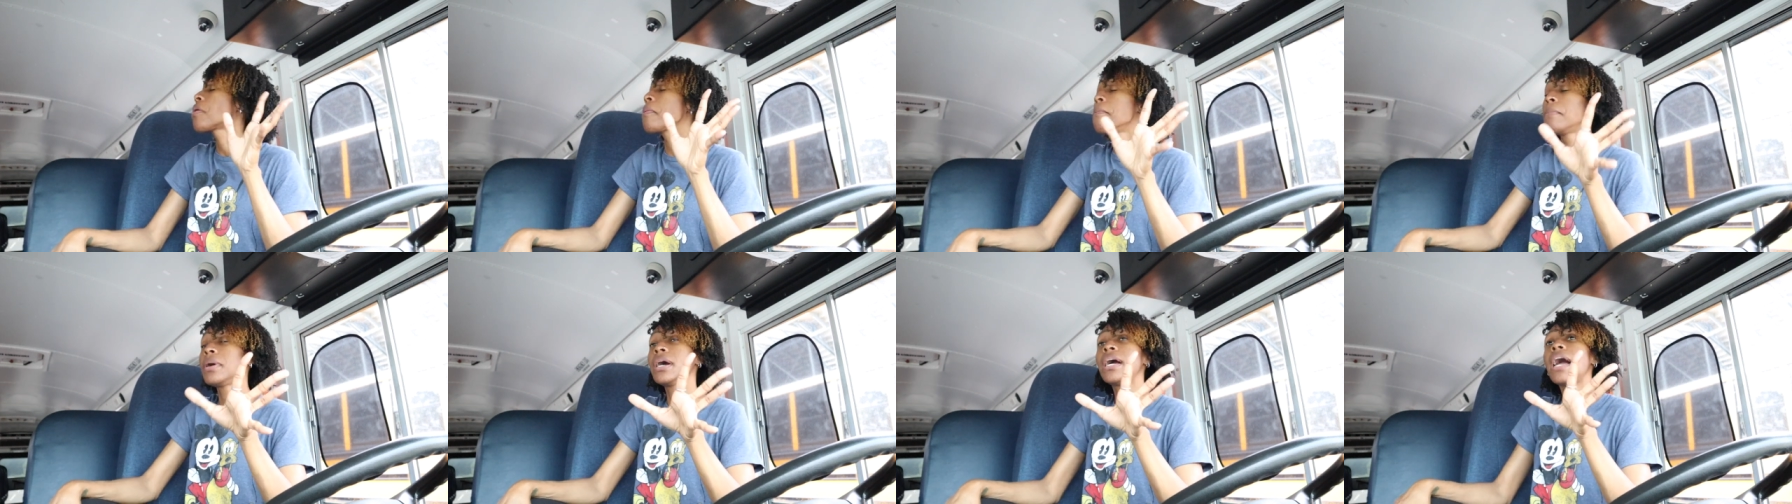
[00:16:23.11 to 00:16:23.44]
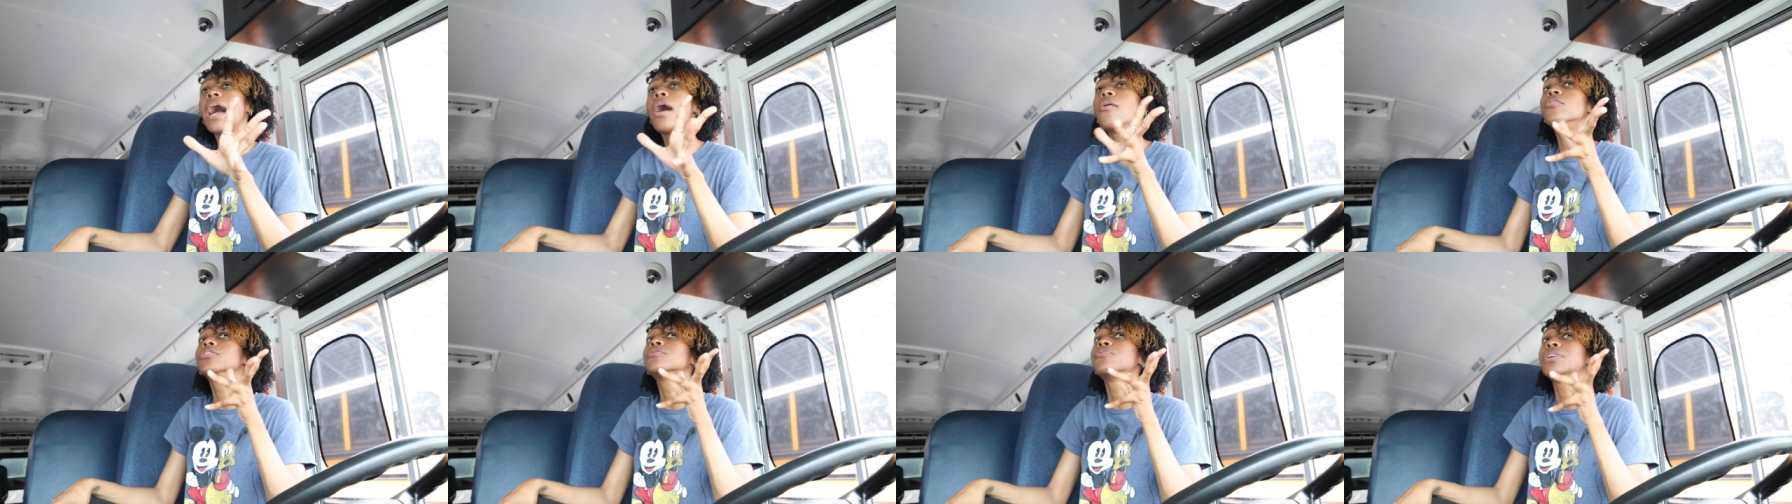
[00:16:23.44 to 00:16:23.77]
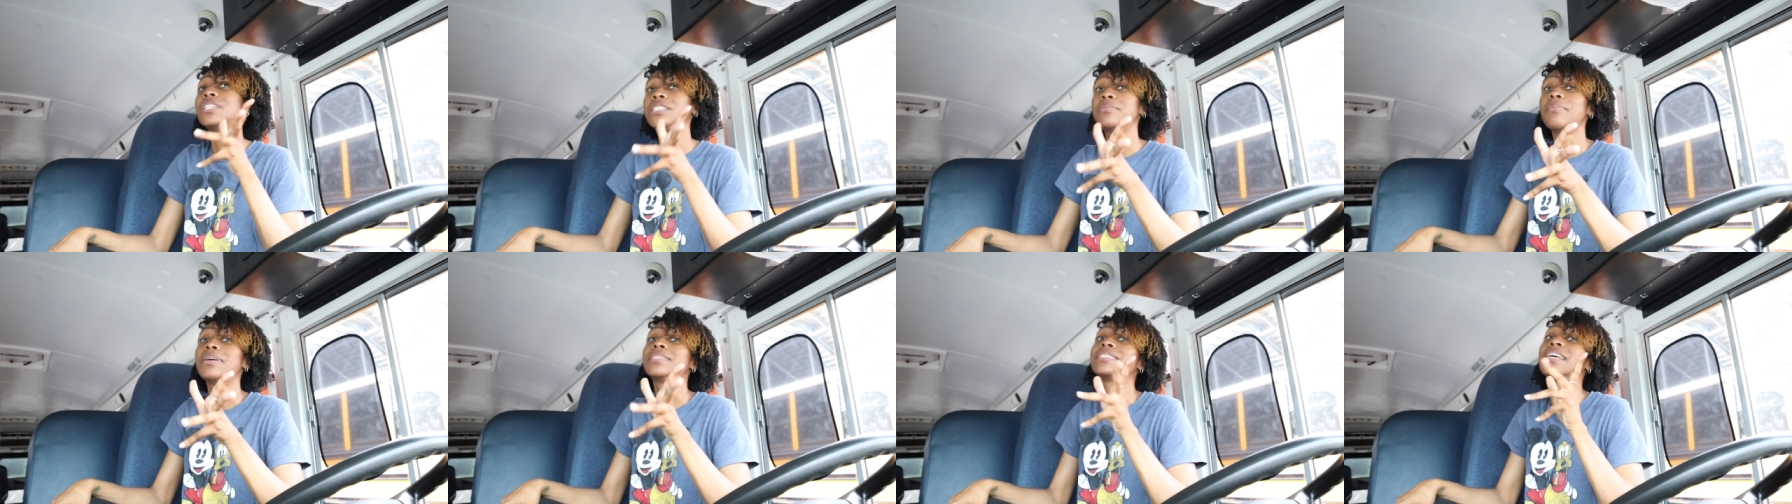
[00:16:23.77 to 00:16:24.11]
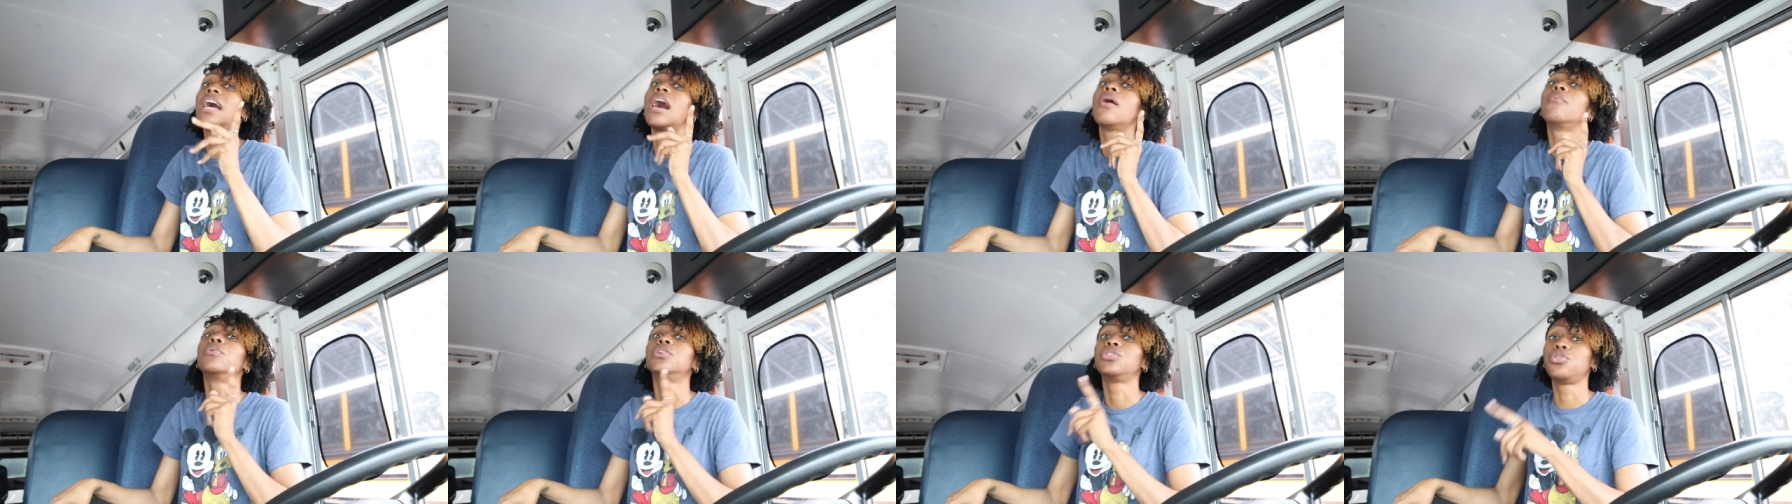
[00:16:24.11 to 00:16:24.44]
but I was wasting my
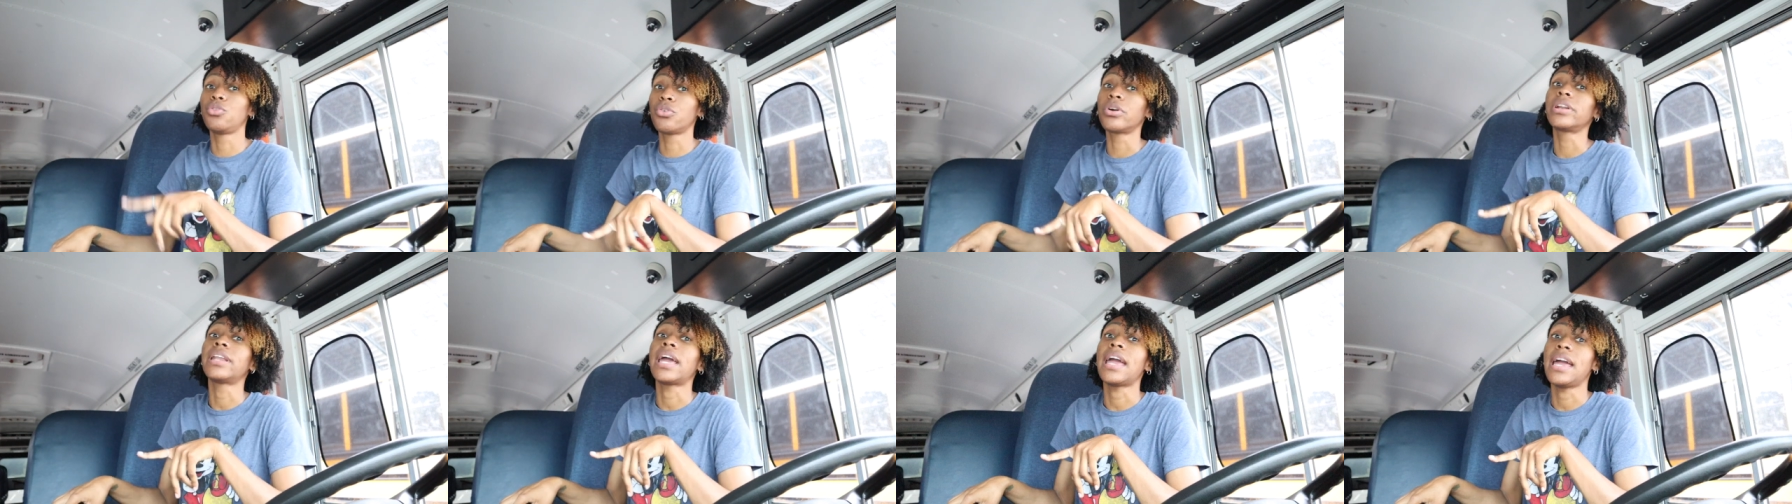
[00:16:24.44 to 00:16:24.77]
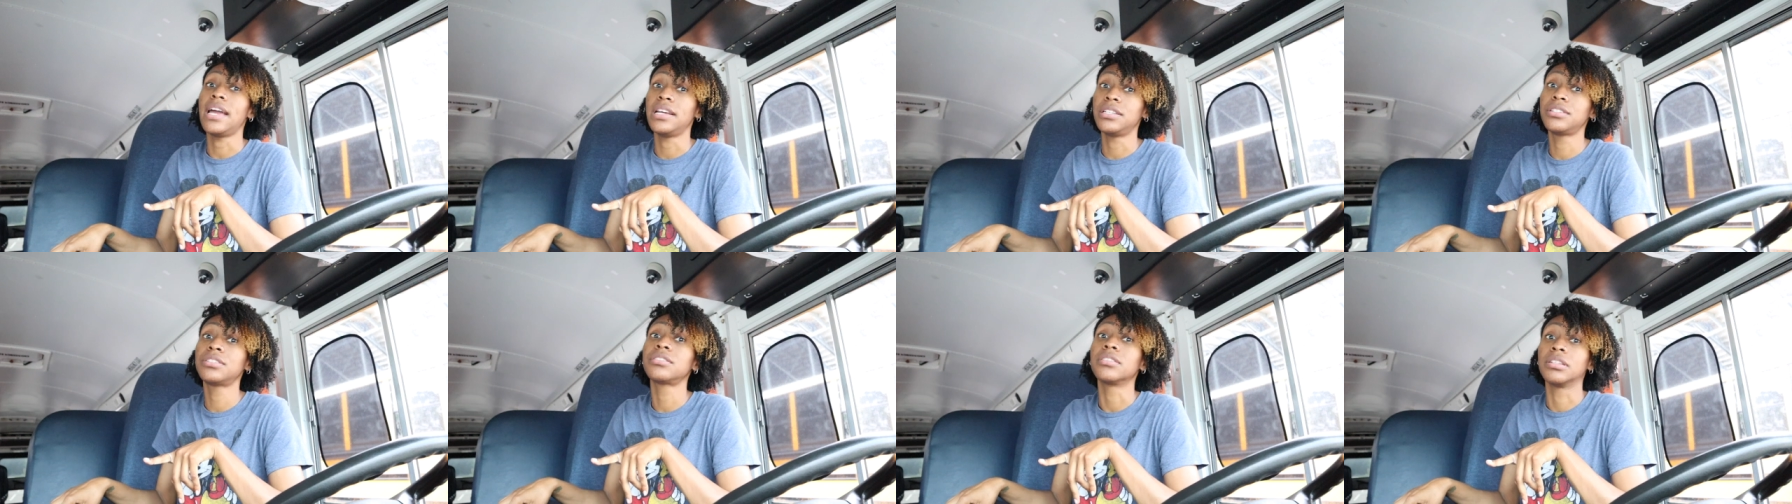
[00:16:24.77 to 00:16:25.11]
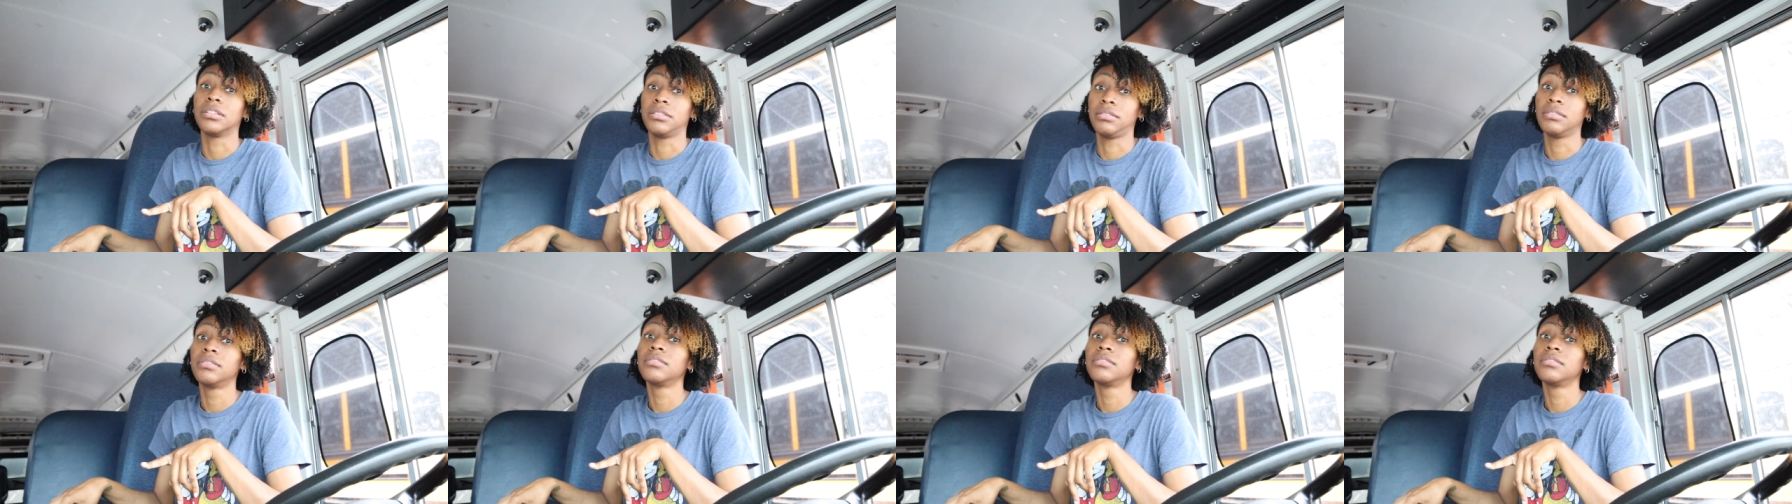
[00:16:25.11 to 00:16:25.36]
time with DoorDash.